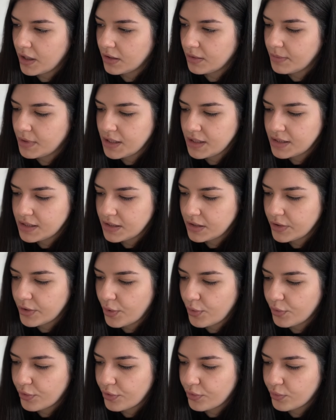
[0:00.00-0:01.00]
Elements and
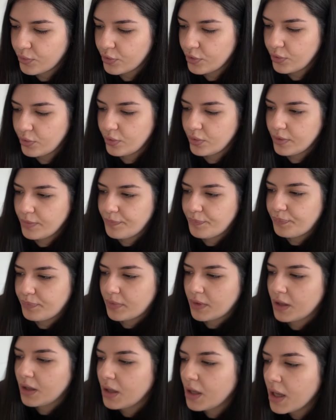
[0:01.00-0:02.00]
go through
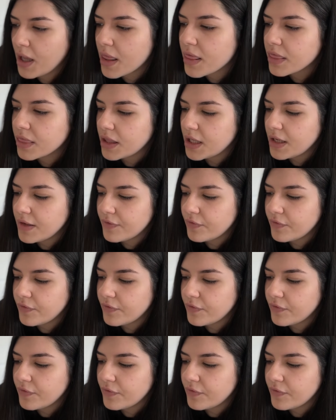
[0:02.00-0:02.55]
the